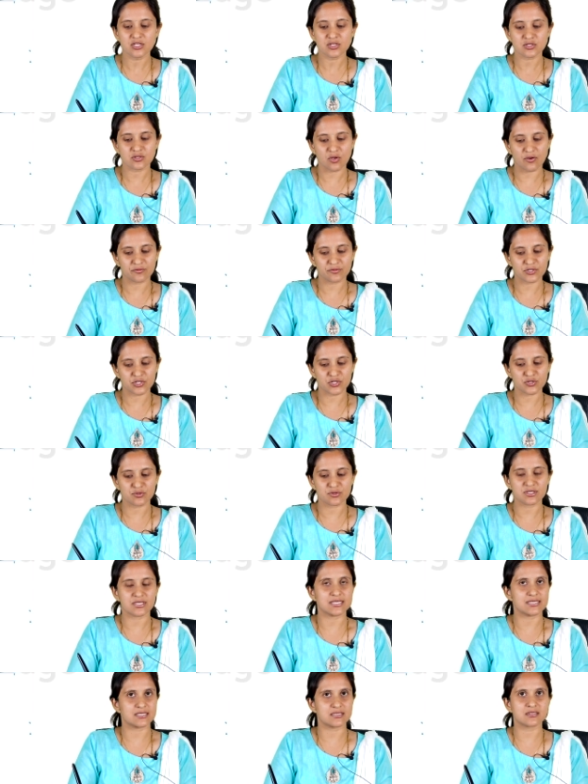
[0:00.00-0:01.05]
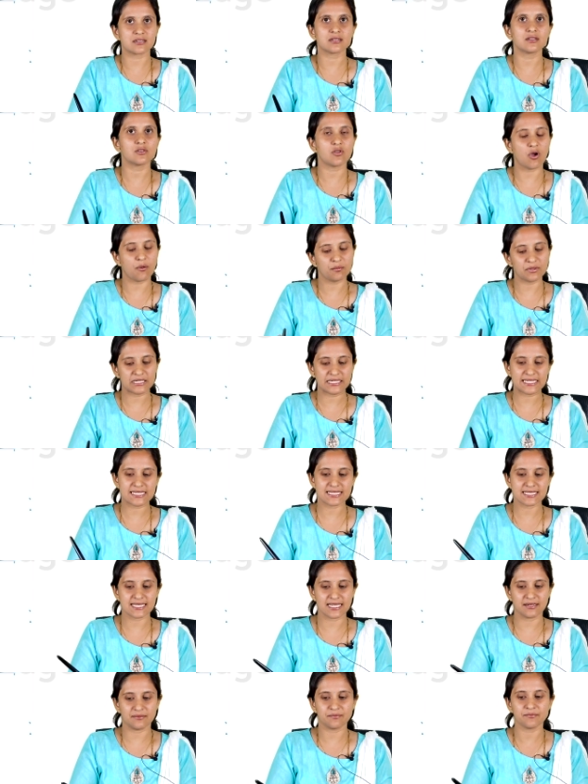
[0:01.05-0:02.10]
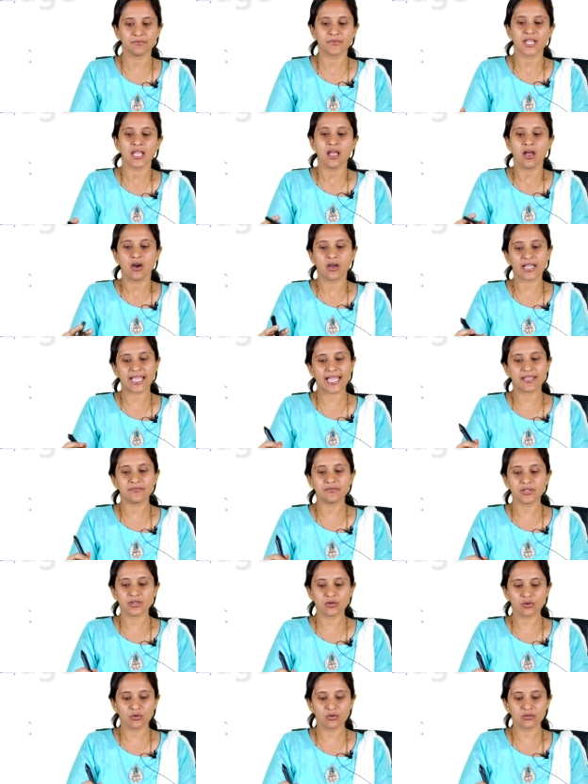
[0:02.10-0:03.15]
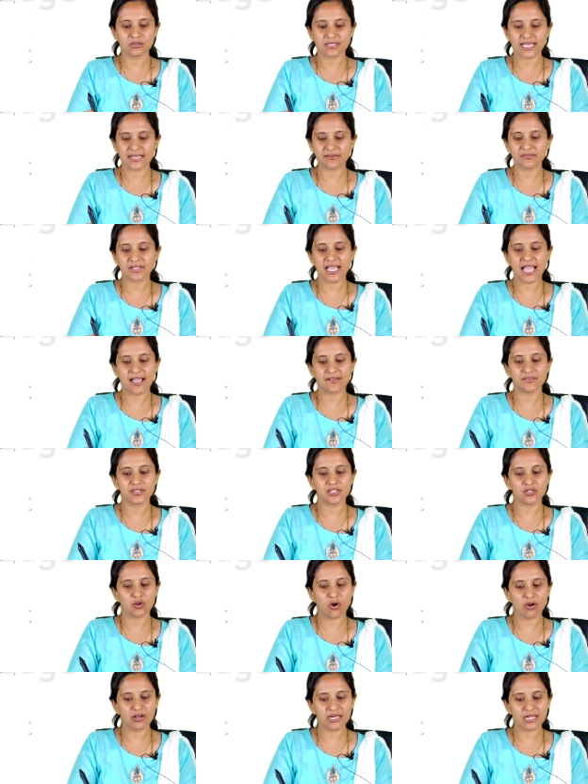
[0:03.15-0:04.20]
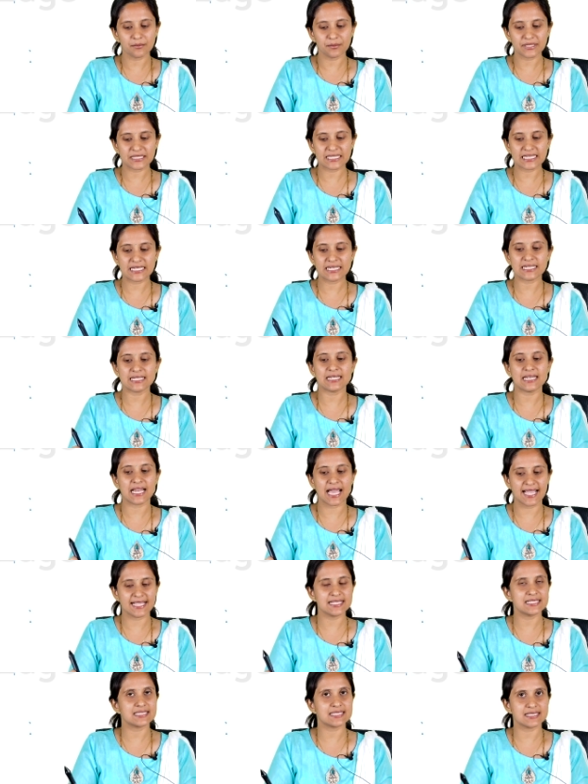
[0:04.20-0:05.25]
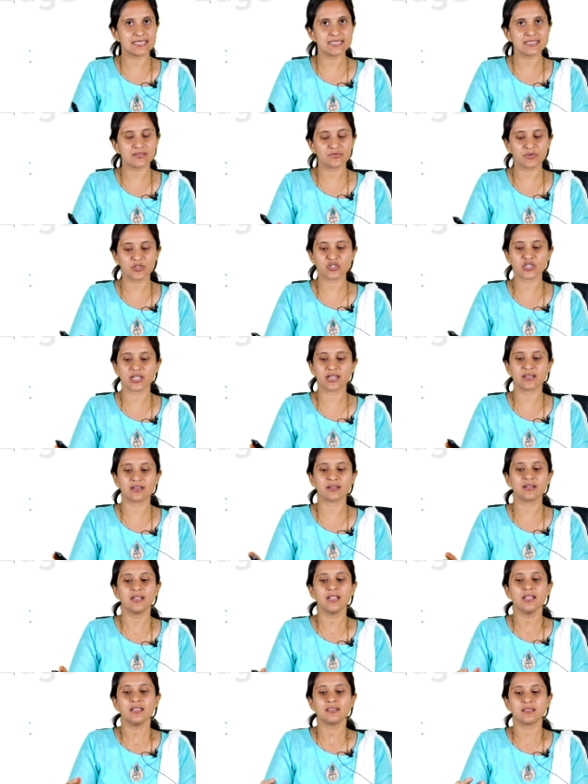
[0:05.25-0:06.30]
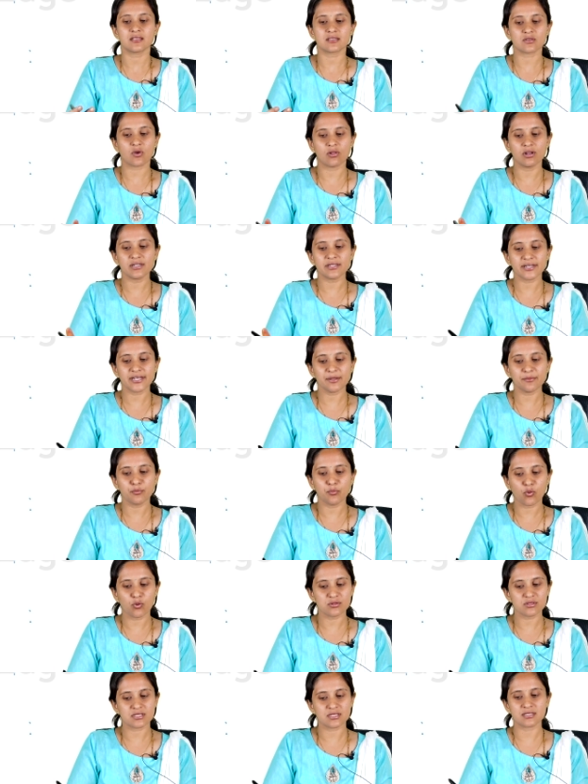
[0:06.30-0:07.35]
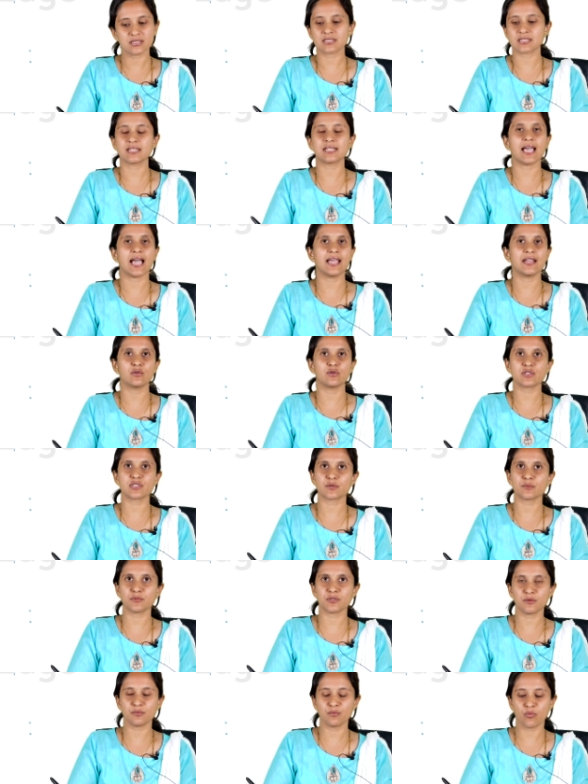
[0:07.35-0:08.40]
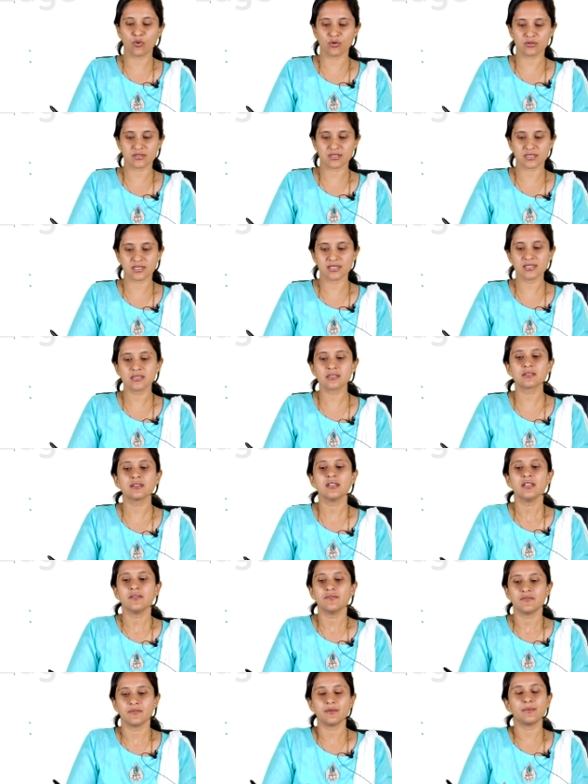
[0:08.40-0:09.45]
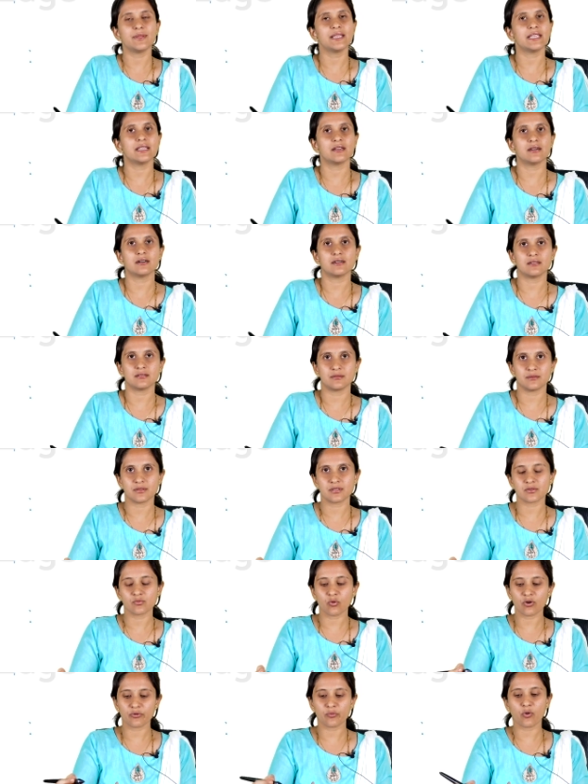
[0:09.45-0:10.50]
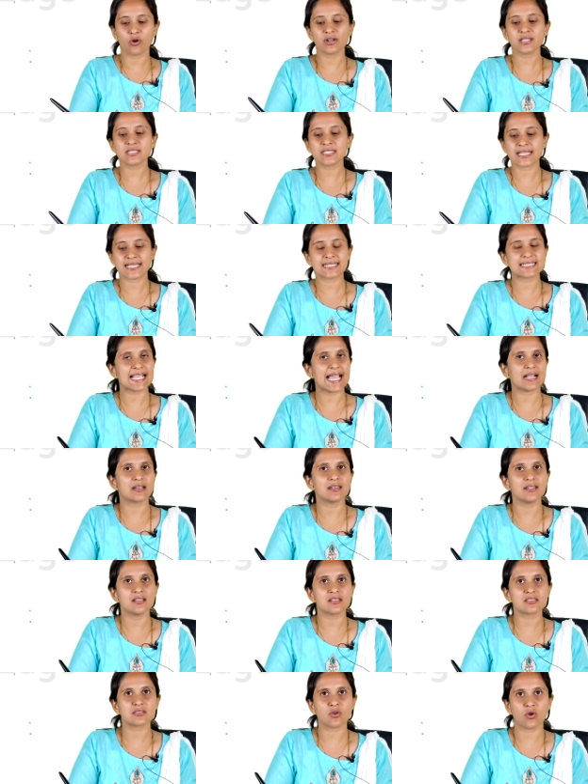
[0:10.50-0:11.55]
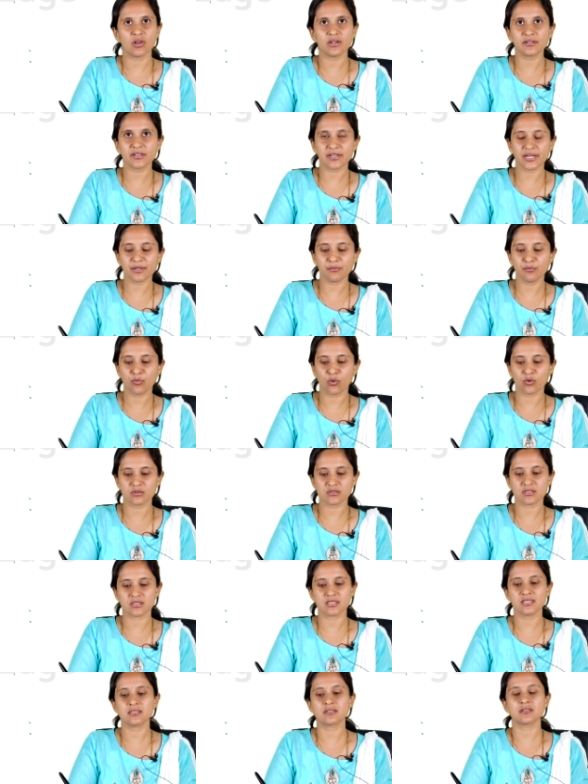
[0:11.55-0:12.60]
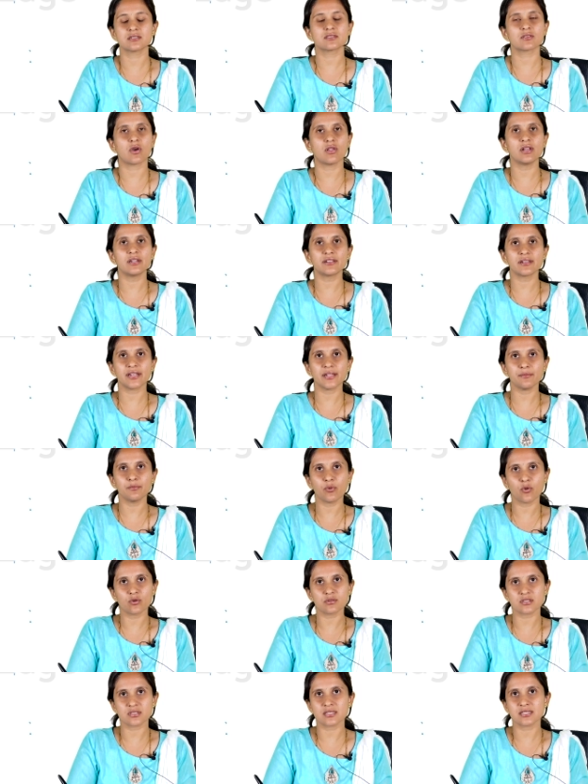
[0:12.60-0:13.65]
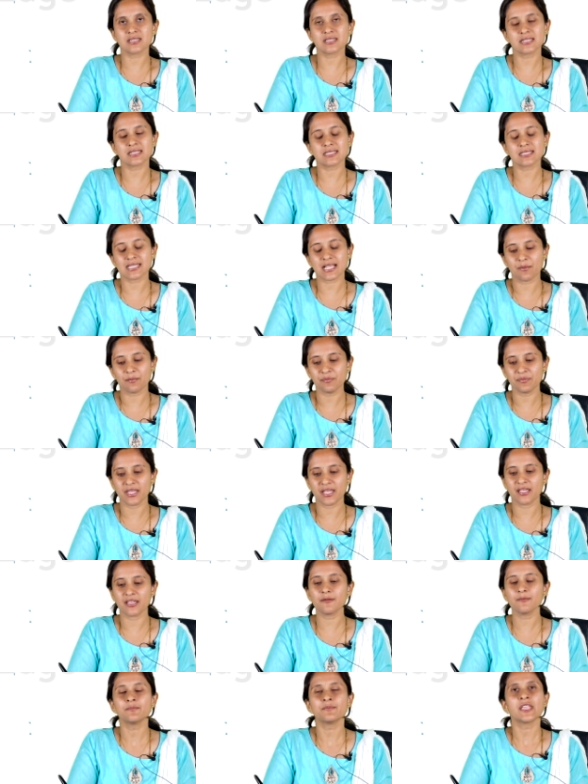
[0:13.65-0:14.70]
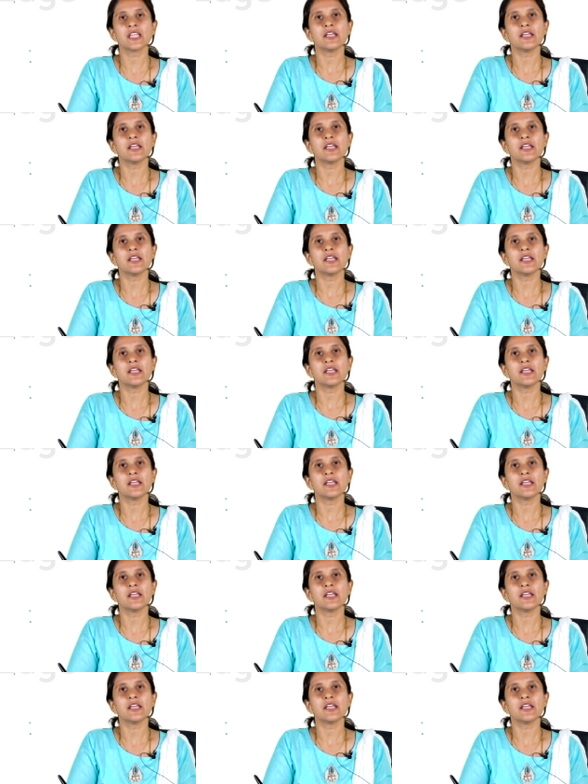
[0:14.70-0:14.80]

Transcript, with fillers: soft tissue cyst normally seen. Again, we know, then we have the non-epithelial line cysts, which are the solitary bone cyst and aneurysmal bone cyst. Will be uh, what is exactly a solitary bone cyst? A solitary bone cyst is something